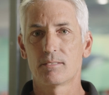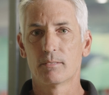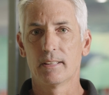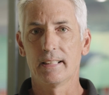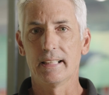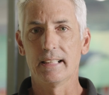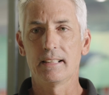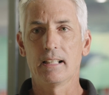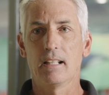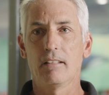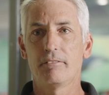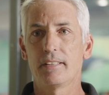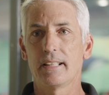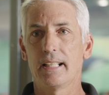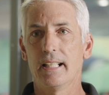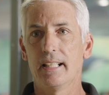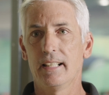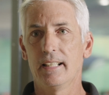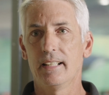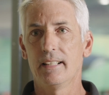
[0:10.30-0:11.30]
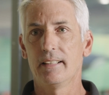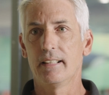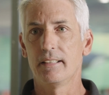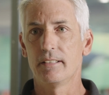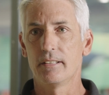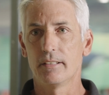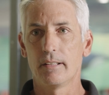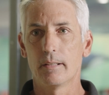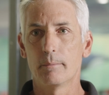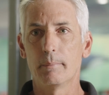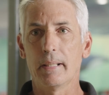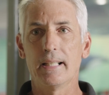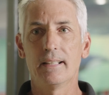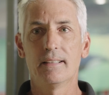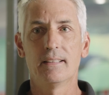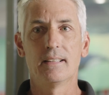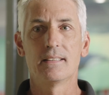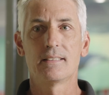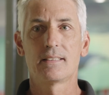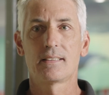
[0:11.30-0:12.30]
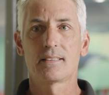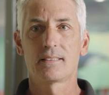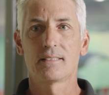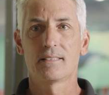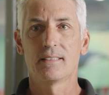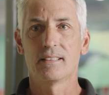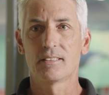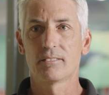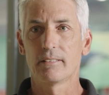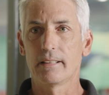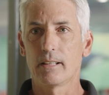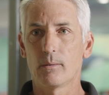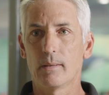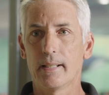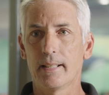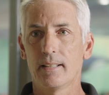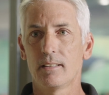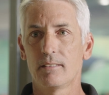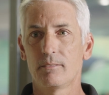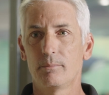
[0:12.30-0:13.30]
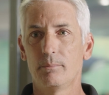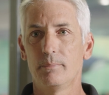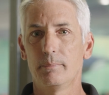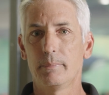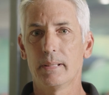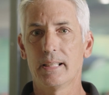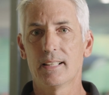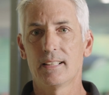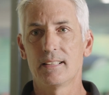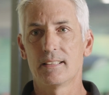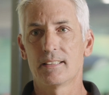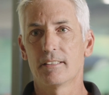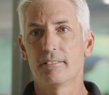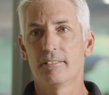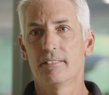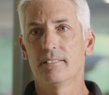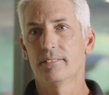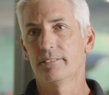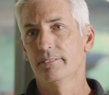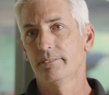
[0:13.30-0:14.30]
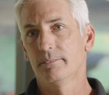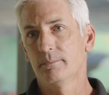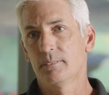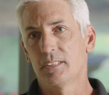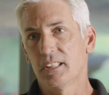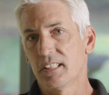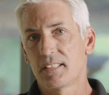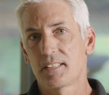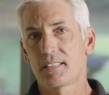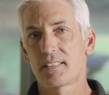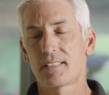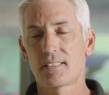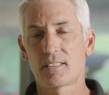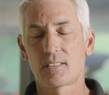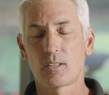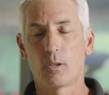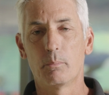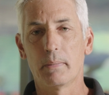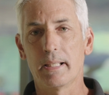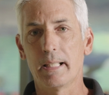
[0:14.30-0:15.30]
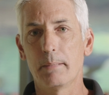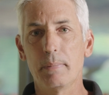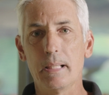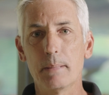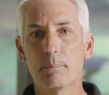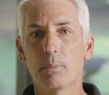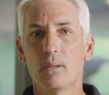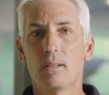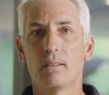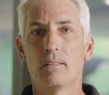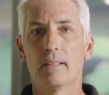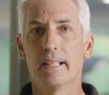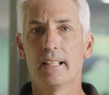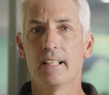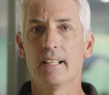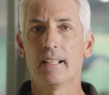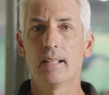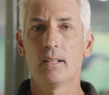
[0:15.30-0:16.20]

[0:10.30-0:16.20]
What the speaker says: really tough to get in and do the maintenance that's required because of just so many people in and